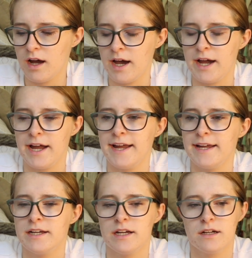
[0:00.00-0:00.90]

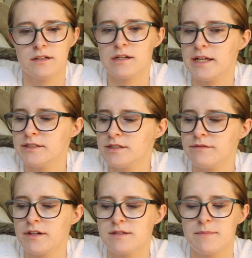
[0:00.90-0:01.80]
I
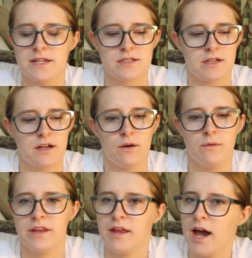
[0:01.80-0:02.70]
entered fall semester
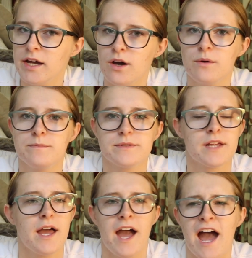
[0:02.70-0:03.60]
with high
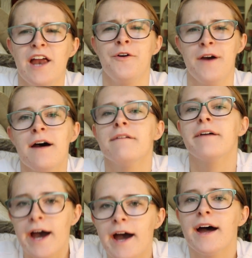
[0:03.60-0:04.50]
hopes. How do I have
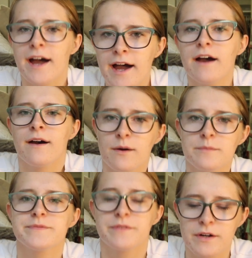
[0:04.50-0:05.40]
high
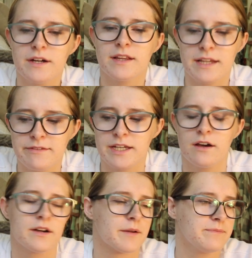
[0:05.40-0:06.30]
hopes for a living?
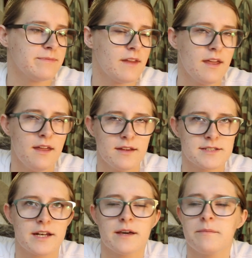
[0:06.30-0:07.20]
Okay,
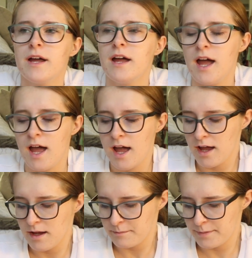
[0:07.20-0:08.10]
shut up.
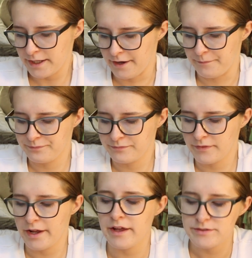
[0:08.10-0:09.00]
But yeah,
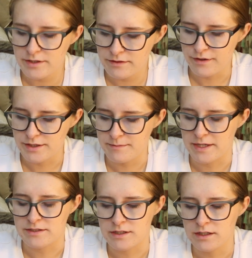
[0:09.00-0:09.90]
entered fall
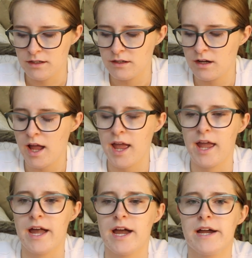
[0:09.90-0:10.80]
semester,
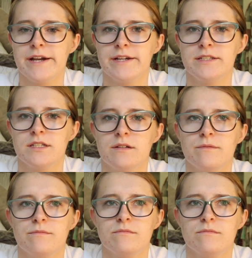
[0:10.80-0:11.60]
and